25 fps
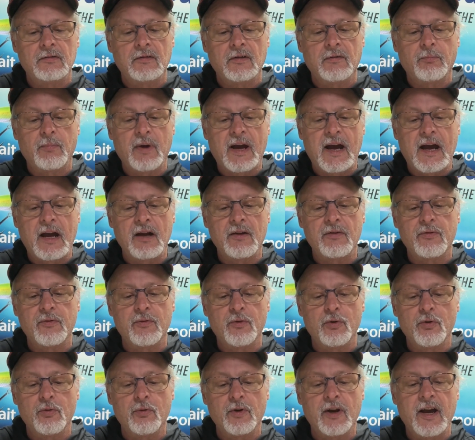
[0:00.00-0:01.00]
back
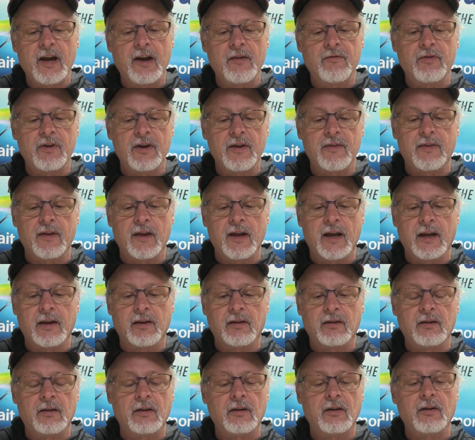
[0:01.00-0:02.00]
through everything,
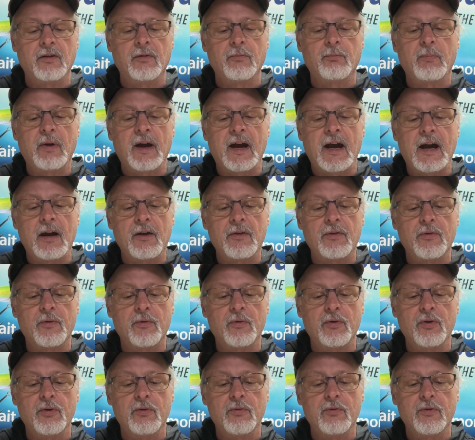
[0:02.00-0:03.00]
back
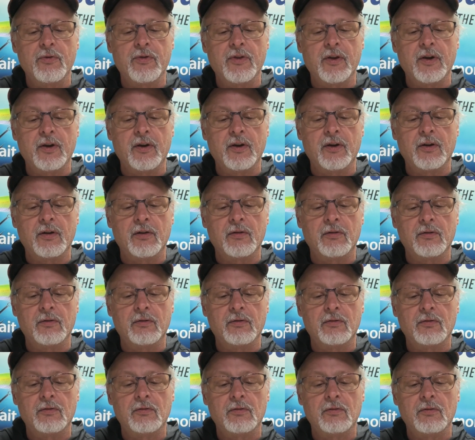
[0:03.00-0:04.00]
through the
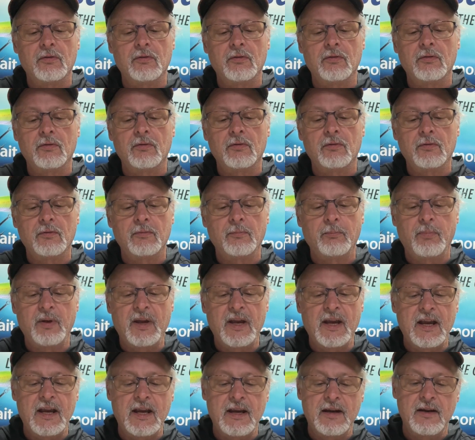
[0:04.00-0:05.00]

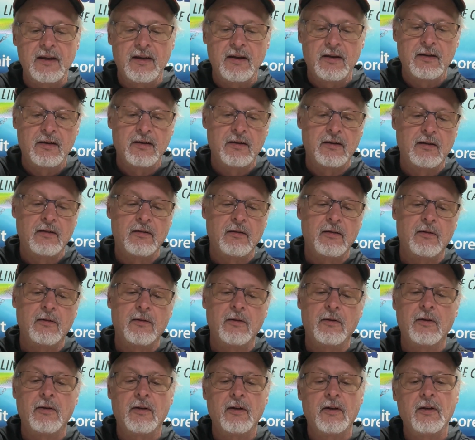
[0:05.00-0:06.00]
bead,
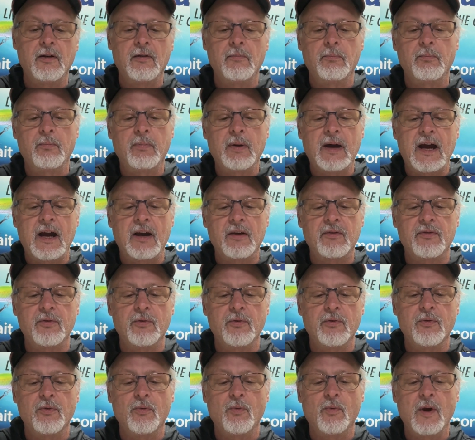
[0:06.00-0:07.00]
back
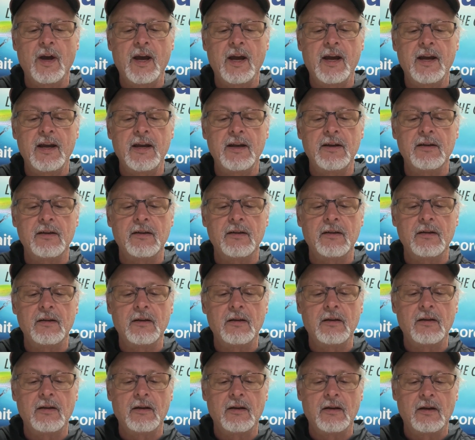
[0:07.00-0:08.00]
through the weight,
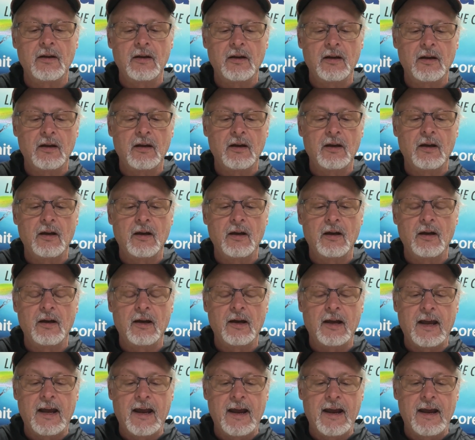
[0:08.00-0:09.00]

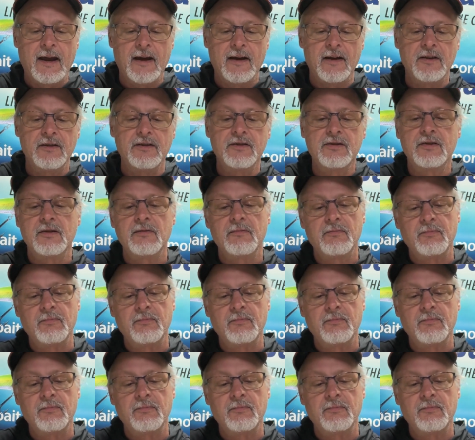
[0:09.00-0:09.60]
and